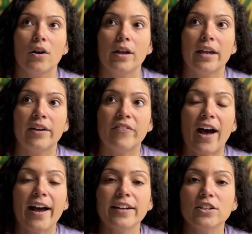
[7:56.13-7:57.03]
If
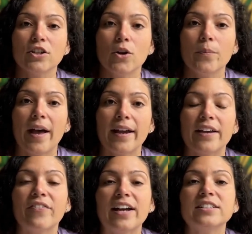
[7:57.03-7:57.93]
I could go back,
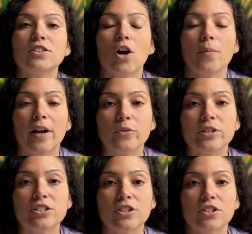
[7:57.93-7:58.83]
if I did all my
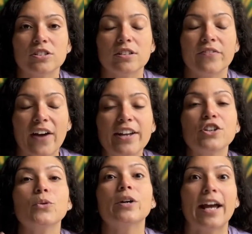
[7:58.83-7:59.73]
research, if I
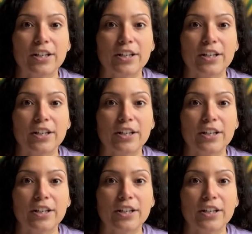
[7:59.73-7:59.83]
knew what I